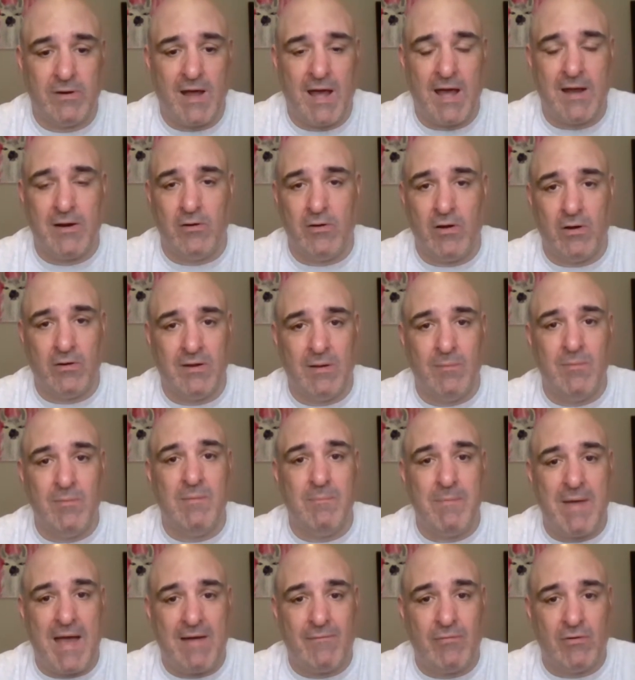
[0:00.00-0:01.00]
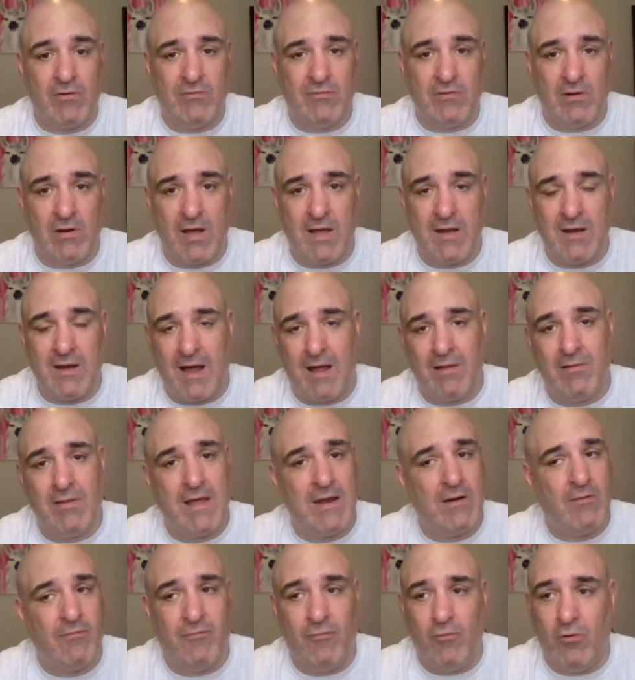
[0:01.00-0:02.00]
I don't know. Give me the Mavericks tonight. I'll lay
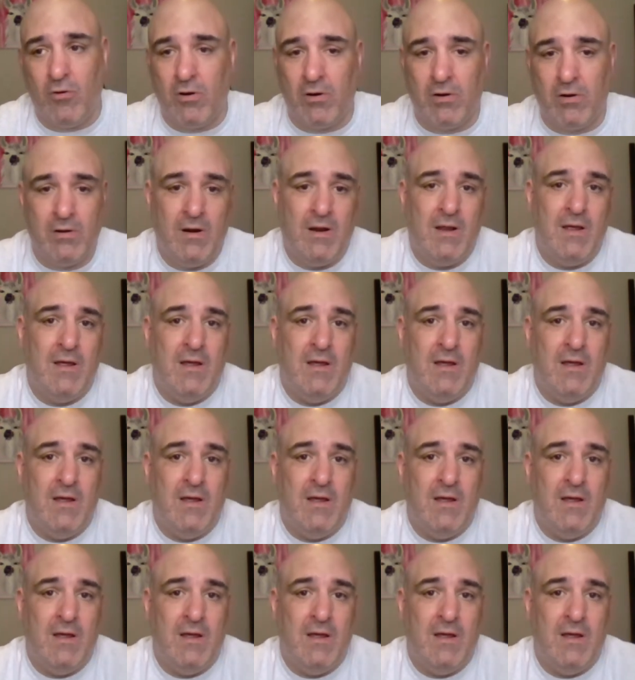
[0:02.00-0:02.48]
the four.